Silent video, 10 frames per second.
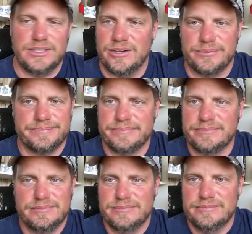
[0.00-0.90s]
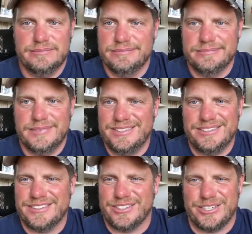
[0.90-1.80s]
No. That's
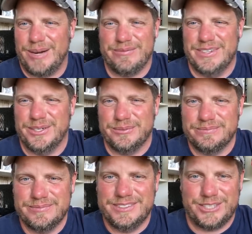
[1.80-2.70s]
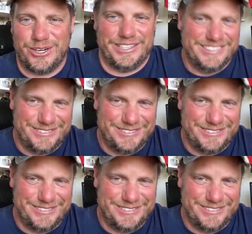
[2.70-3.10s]
just a crap video. Sorry.